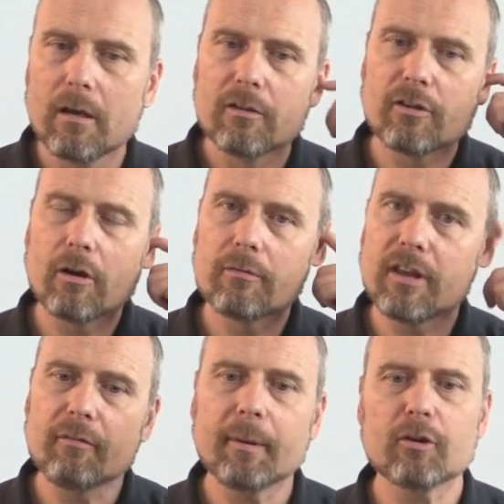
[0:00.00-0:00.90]
So
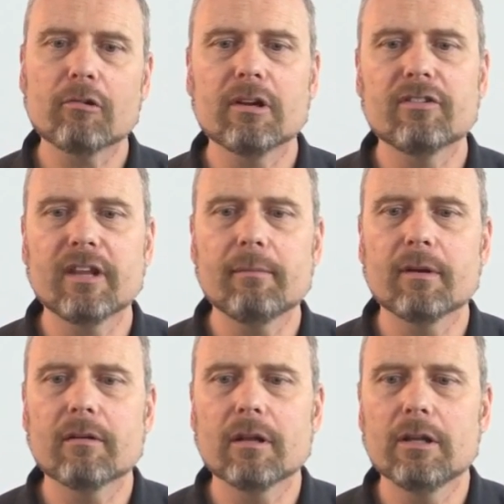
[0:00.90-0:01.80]
David Ben-Gurion's
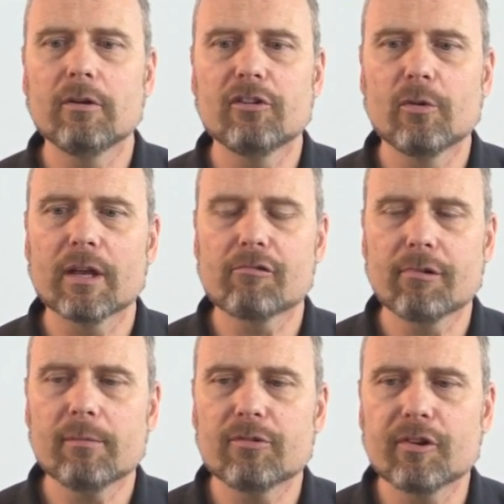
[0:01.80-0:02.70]
statement alluded to a
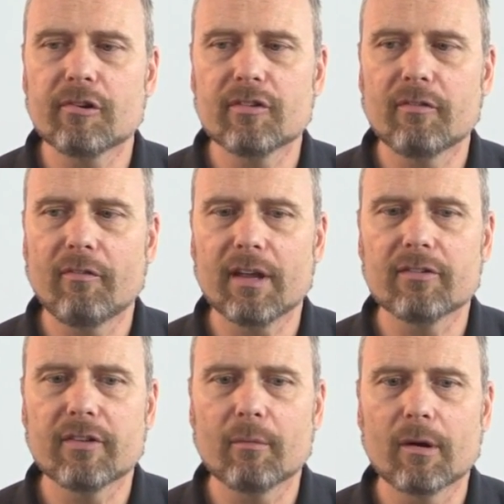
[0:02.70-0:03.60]
grim series of
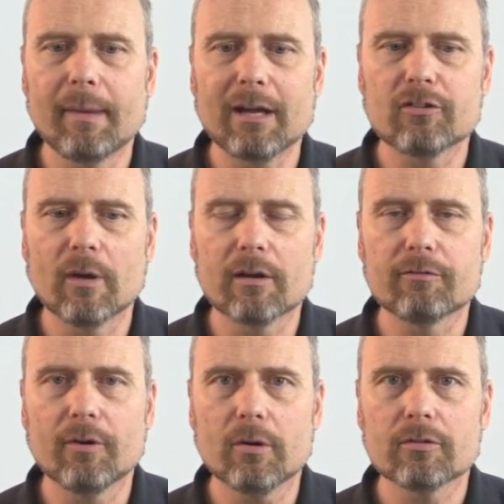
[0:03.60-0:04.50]
events that were about to
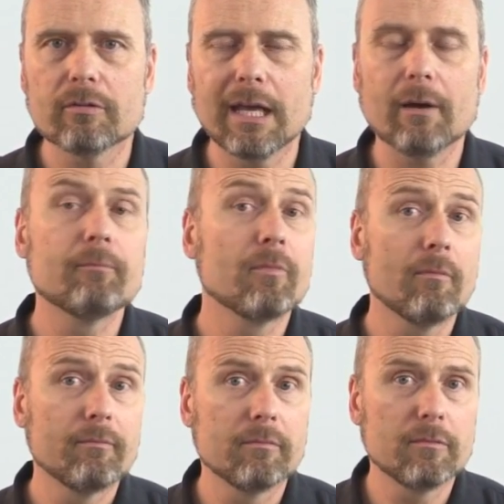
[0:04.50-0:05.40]
unfold. Now,
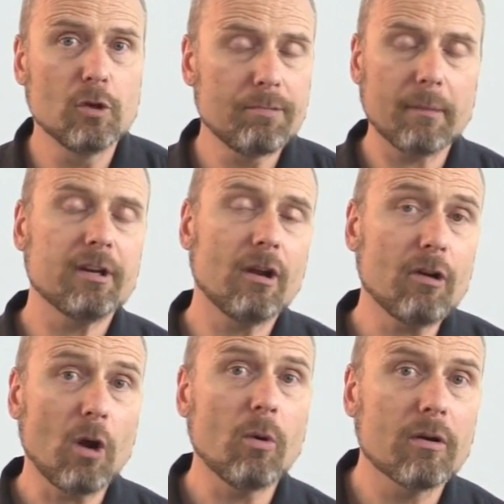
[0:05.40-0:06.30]
you probably don't
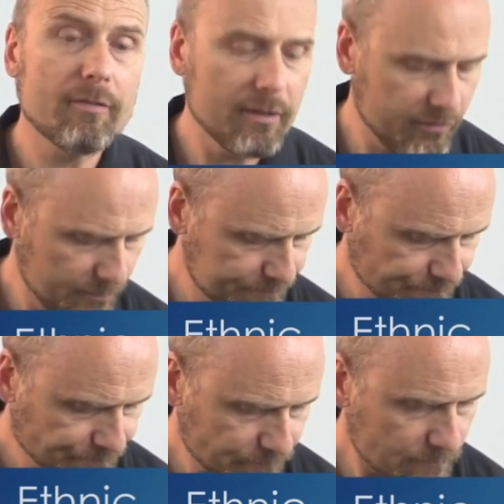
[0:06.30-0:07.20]
know all of this,
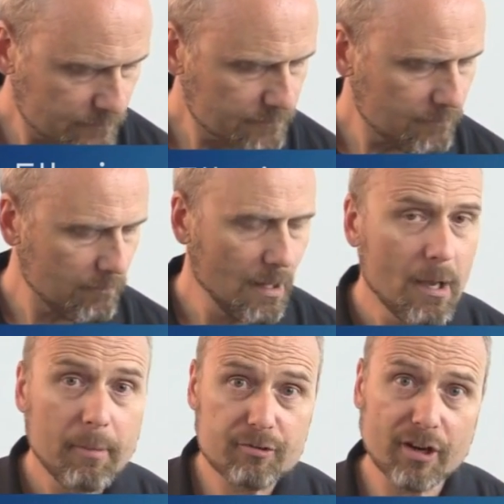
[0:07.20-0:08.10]

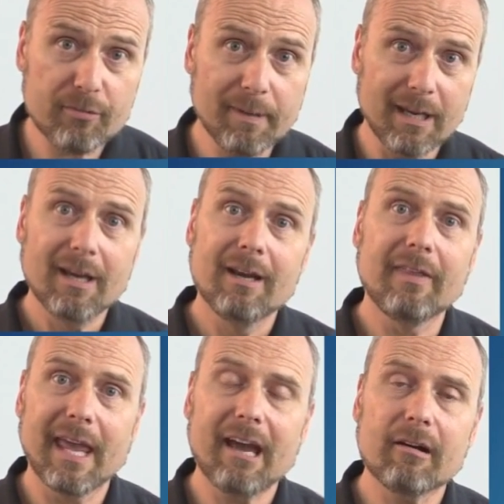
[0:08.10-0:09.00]
but trust me,
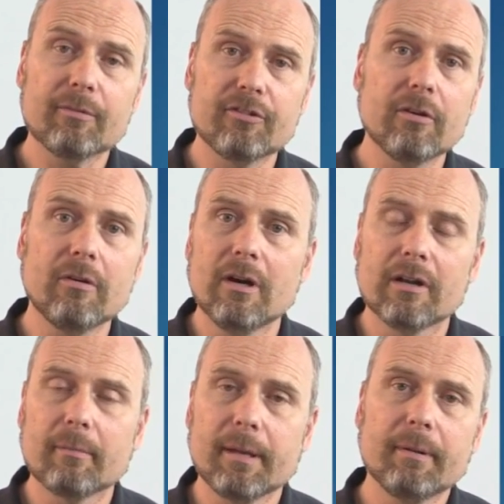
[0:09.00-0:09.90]
the Arabs do,
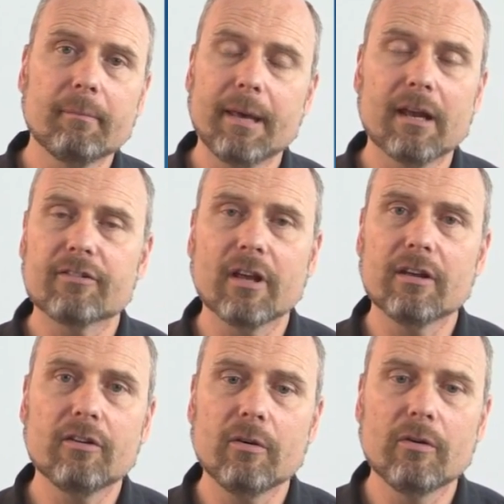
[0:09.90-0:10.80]
the people in
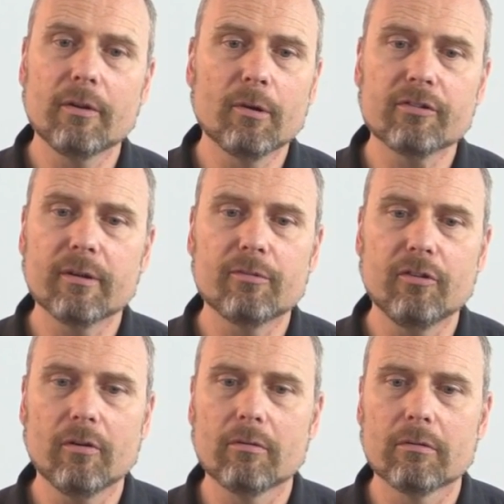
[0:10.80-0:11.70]
Palestine do, the Muslims
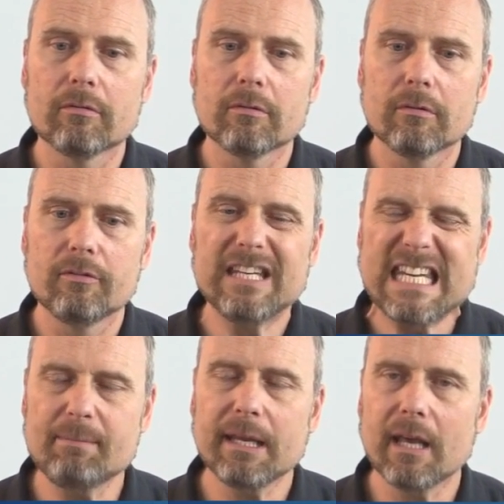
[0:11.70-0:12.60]
do.
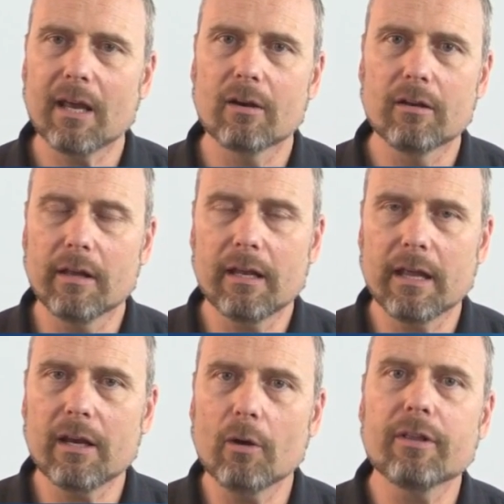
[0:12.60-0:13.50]
Deeply, and
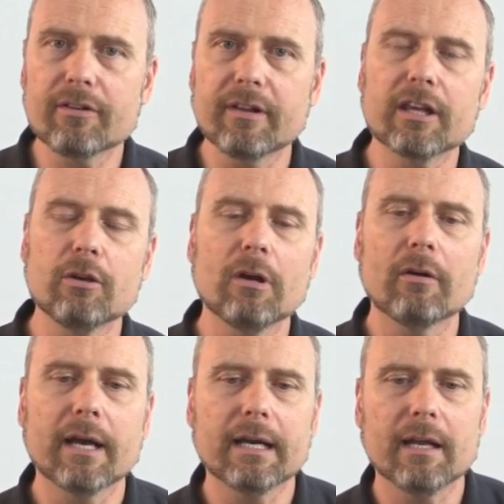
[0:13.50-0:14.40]
they know this like you know
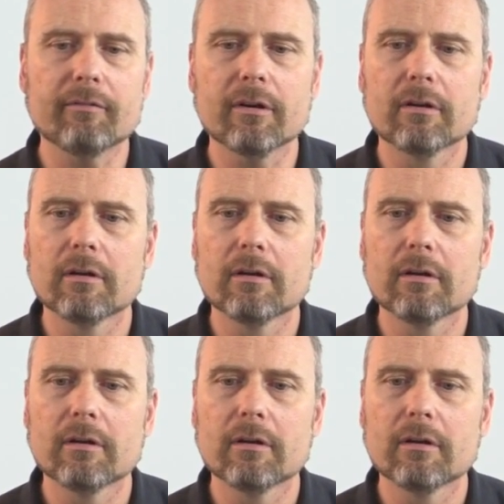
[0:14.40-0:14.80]
9/11.